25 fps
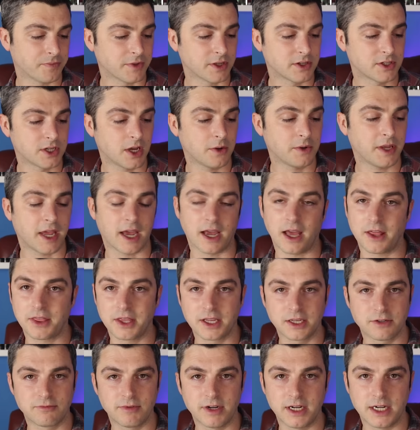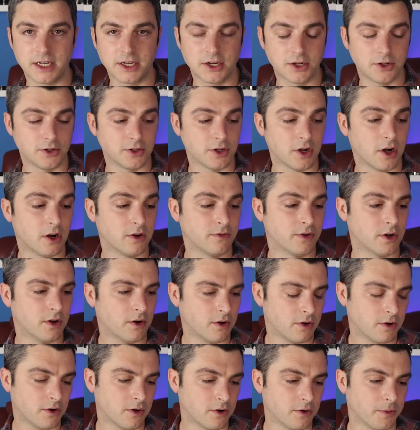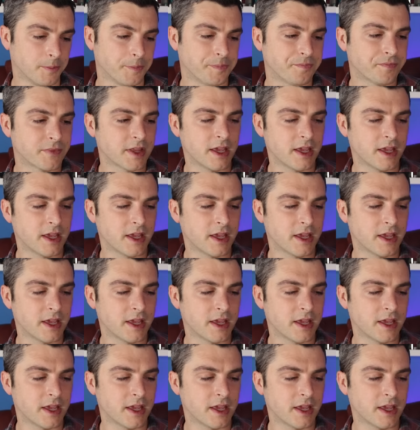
So yeah, I think it's really good overall.